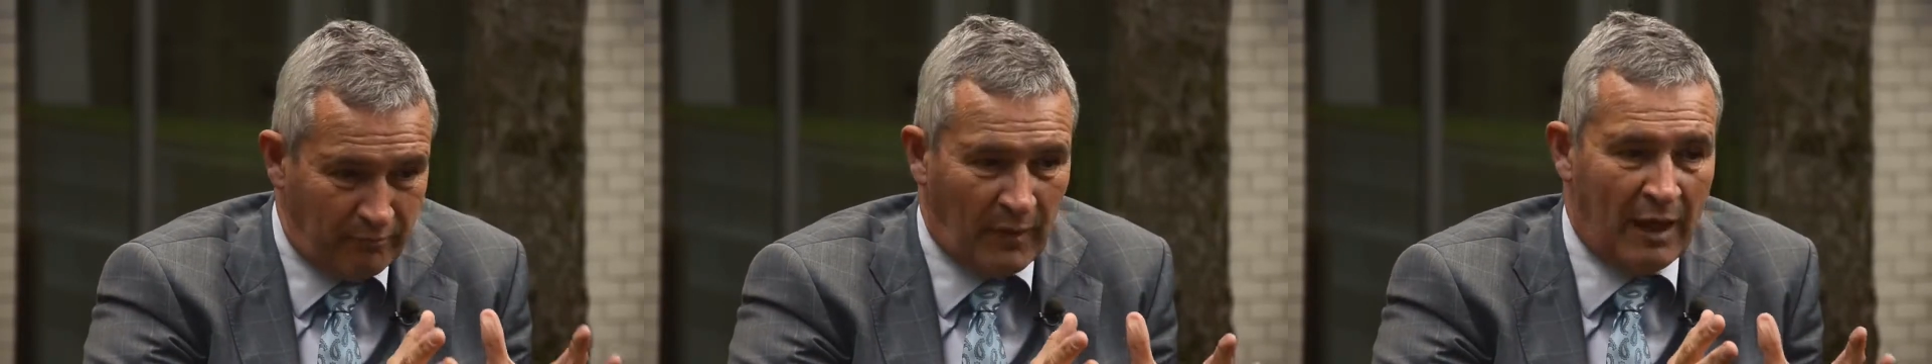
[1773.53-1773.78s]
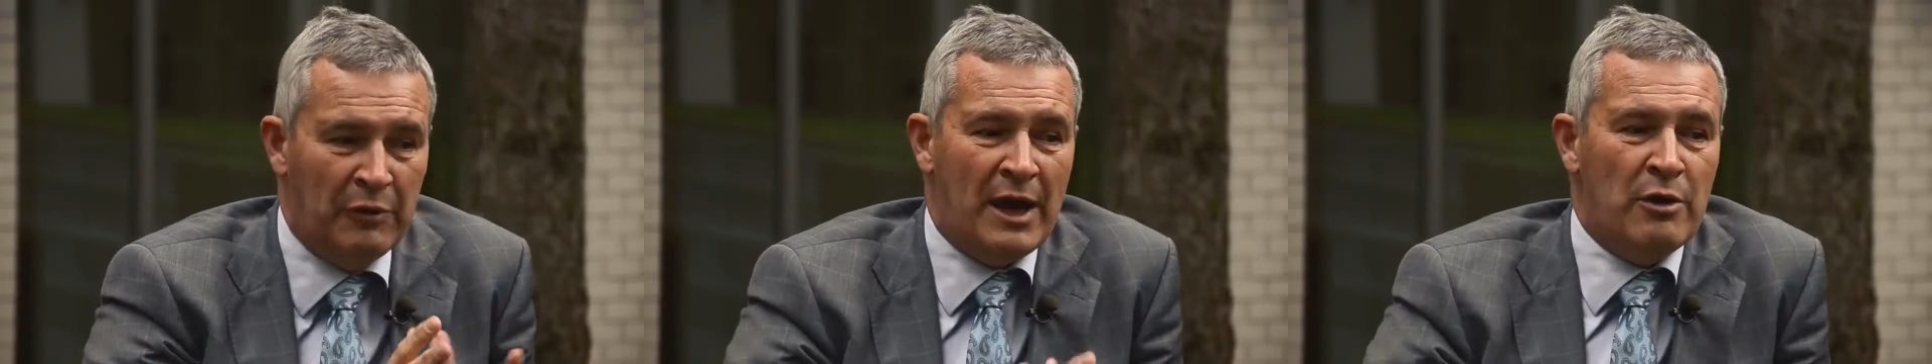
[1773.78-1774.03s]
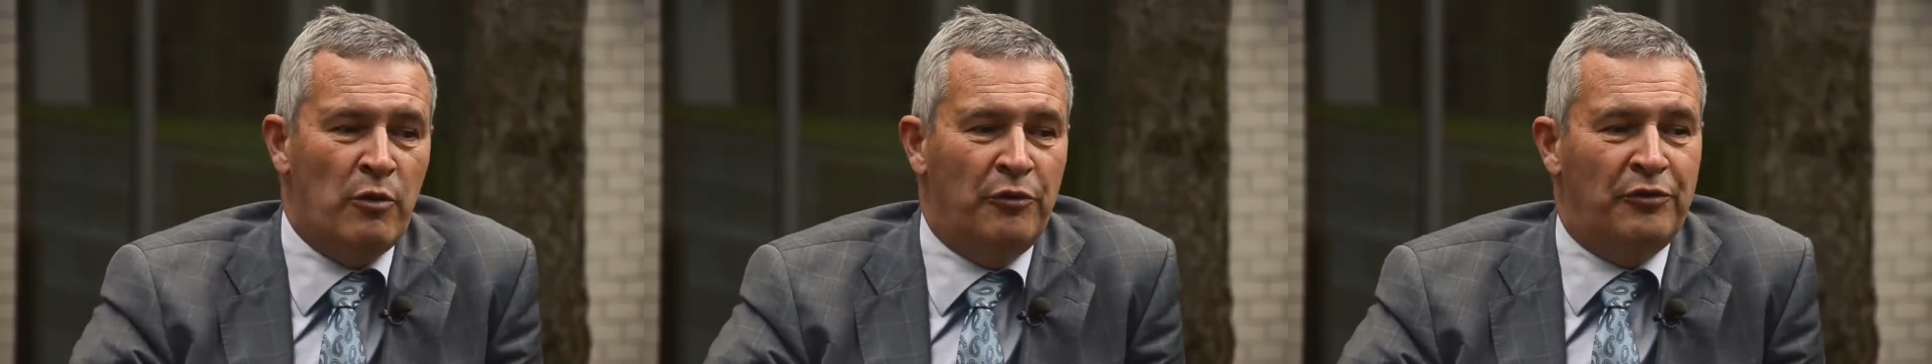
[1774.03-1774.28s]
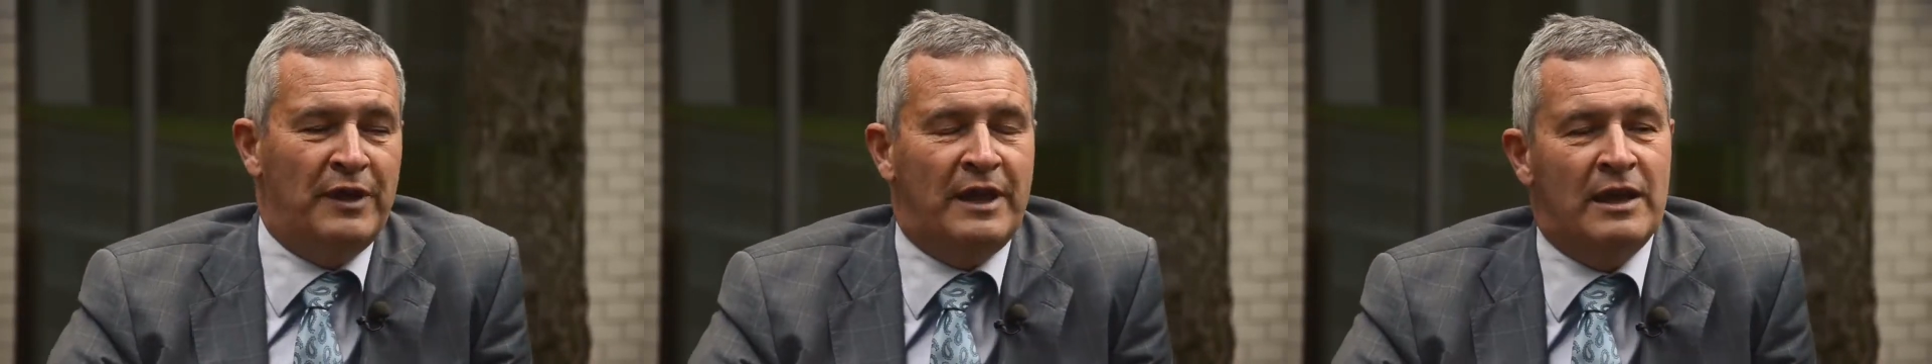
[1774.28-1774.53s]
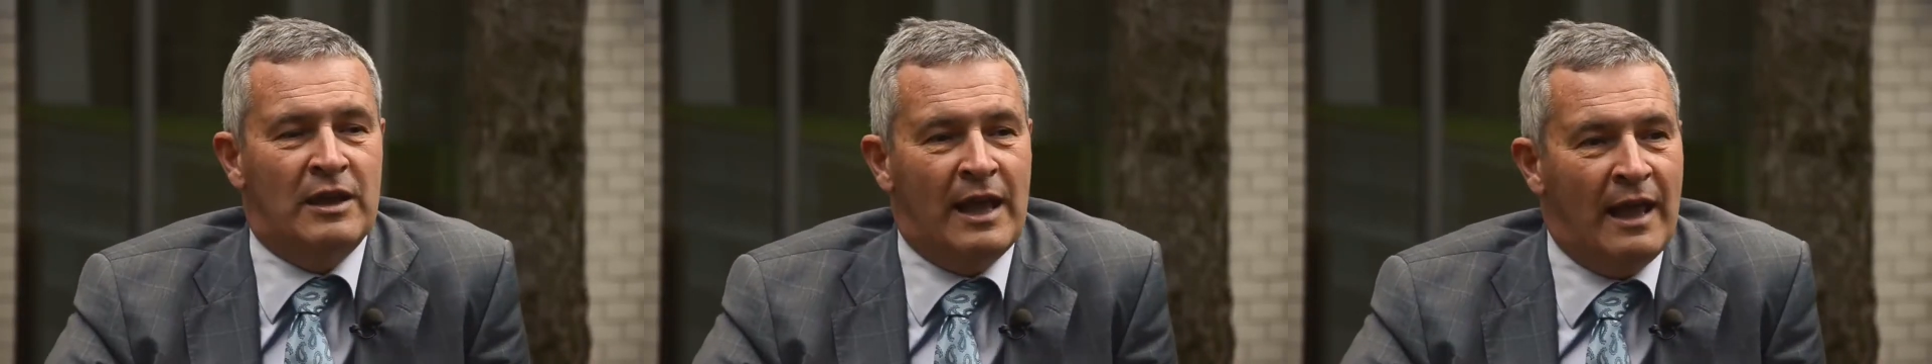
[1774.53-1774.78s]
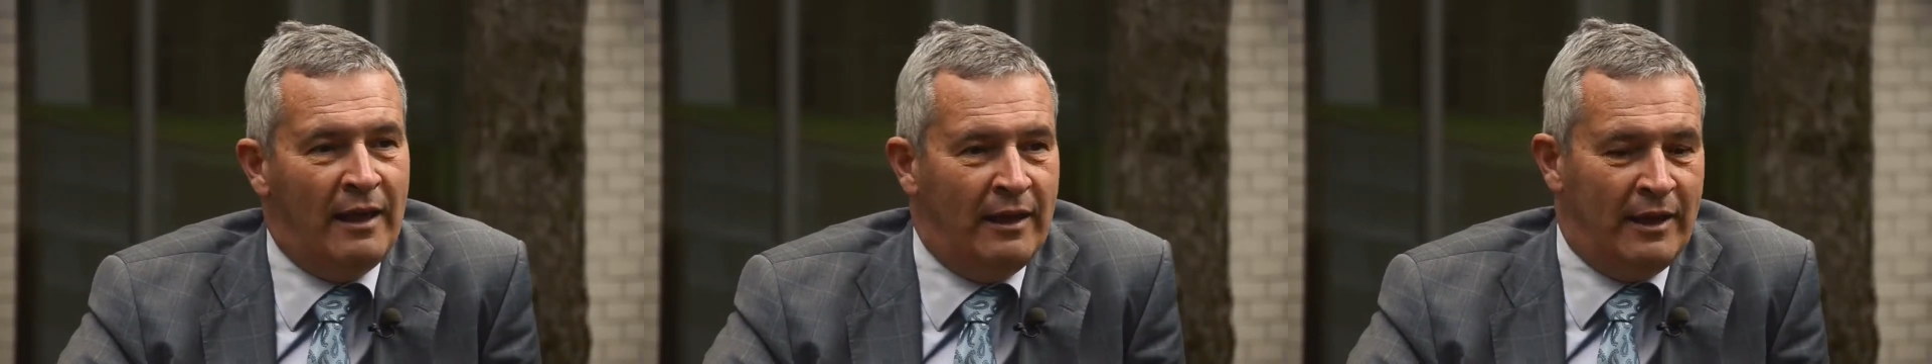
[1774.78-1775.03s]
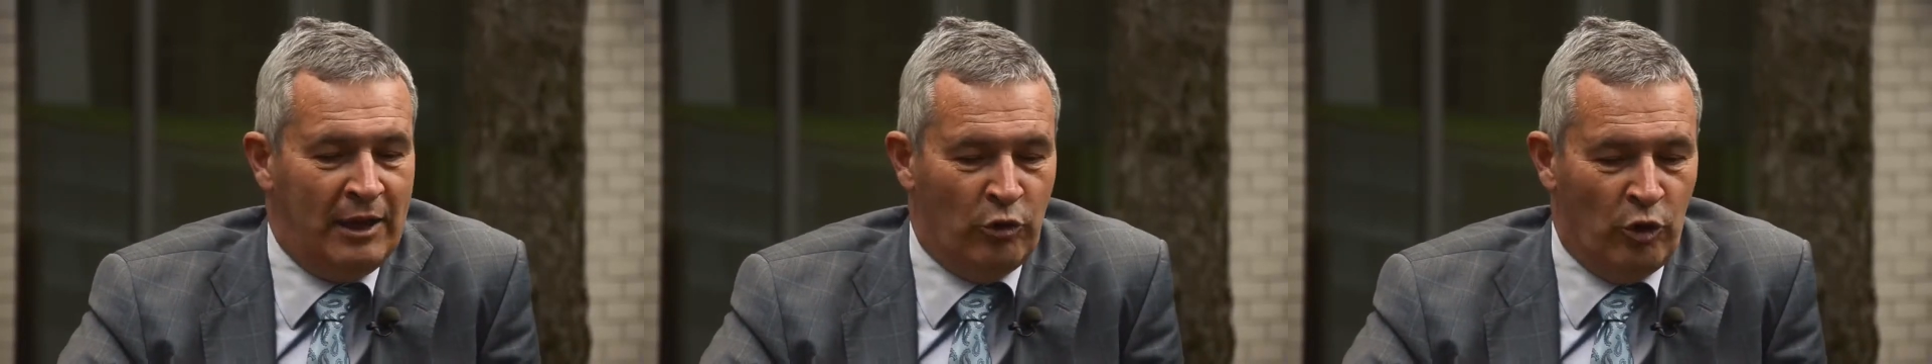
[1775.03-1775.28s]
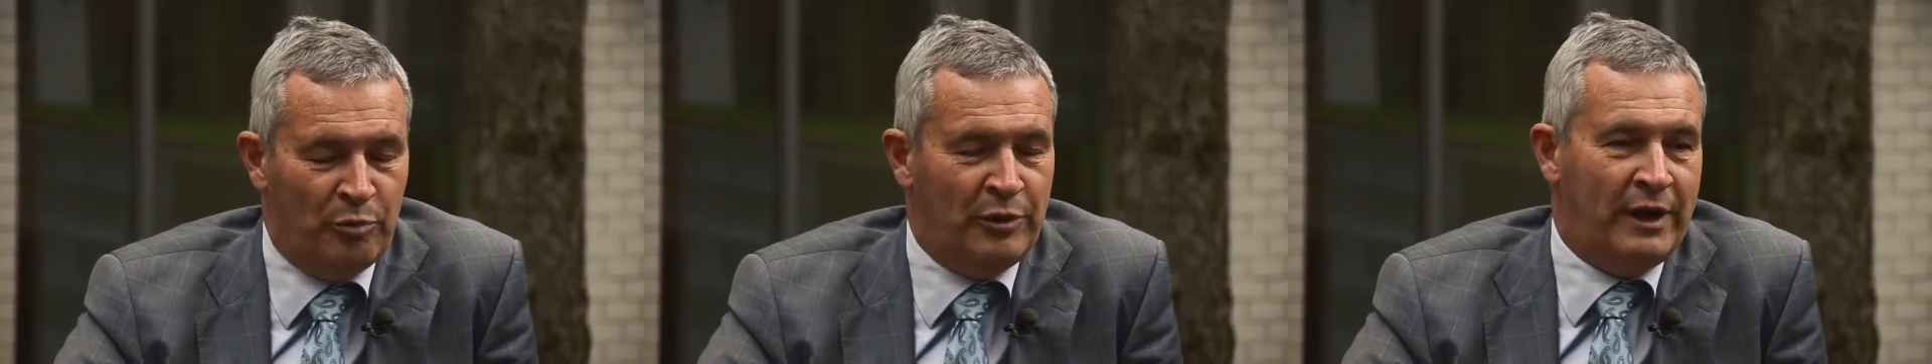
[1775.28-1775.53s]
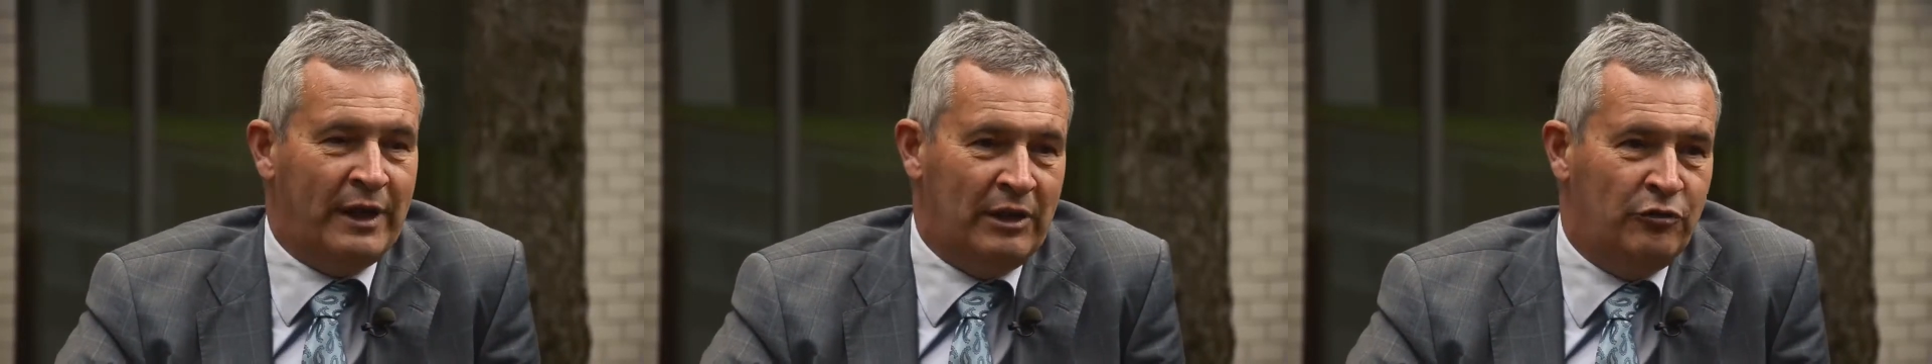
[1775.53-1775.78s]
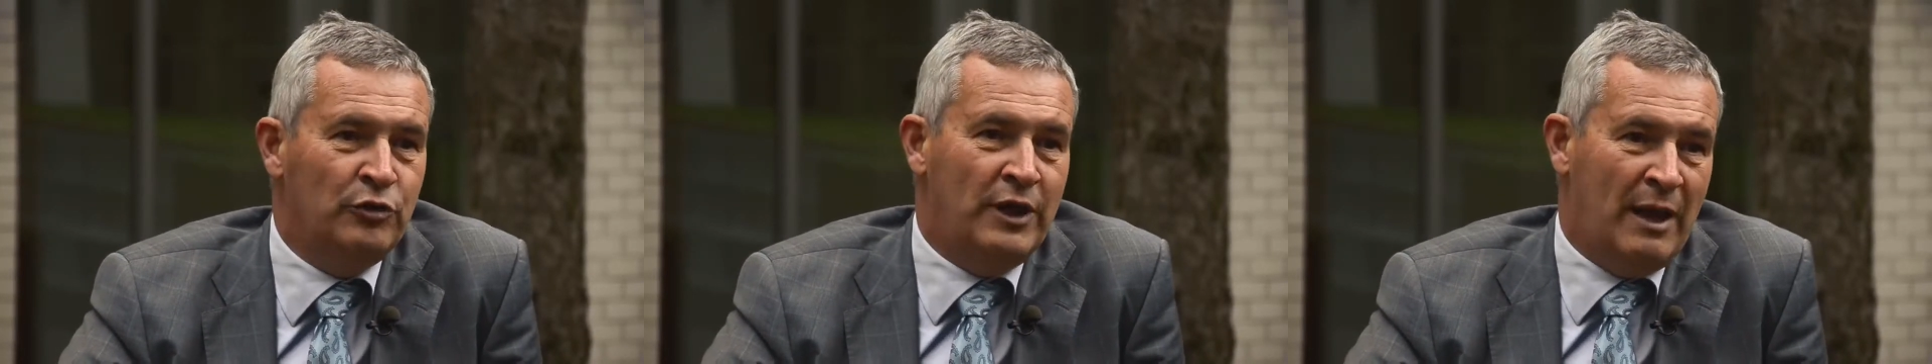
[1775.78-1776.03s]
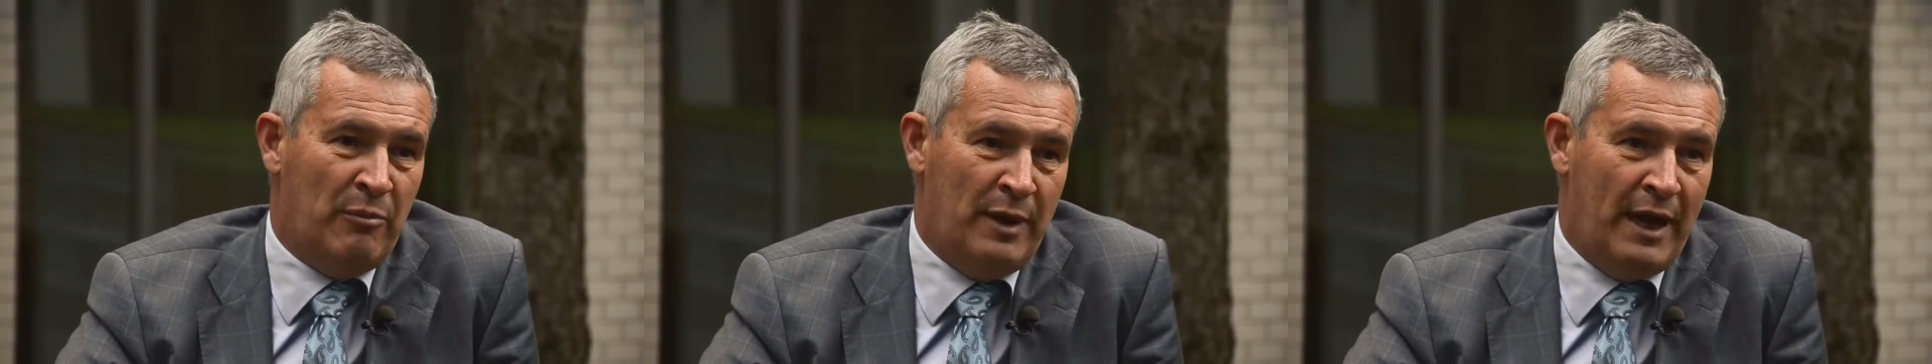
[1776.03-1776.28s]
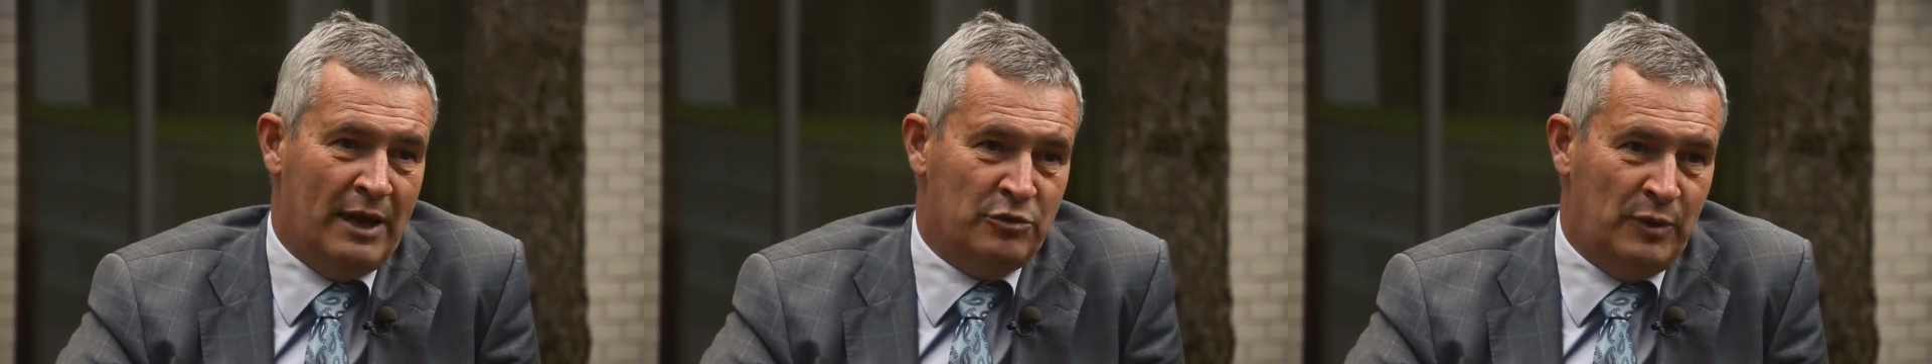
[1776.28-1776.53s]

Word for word: and we're now thinking uh, incorporating into the MBA as